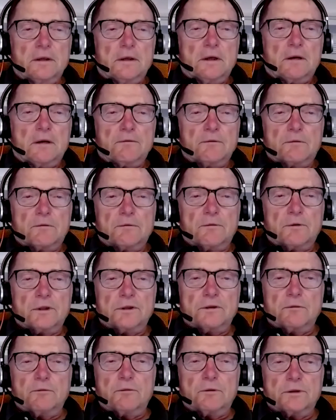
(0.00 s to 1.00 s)

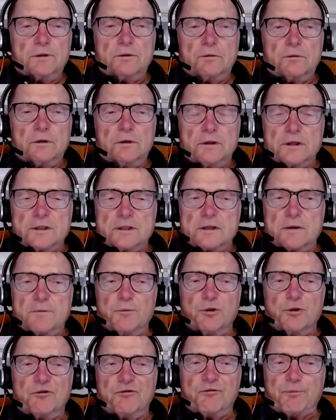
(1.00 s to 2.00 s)
We're doing this to
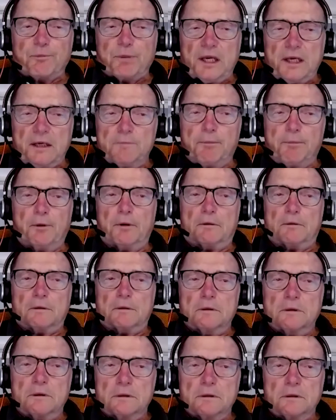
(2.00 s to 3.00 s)
move
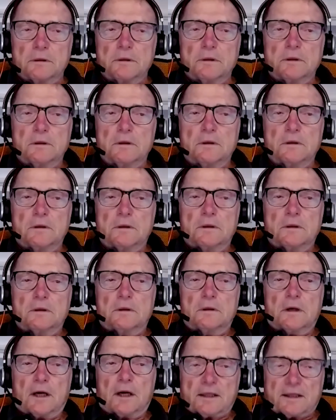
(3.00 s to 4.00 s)
people,
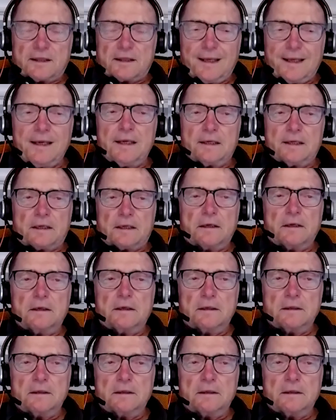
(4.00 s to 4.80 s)
I think.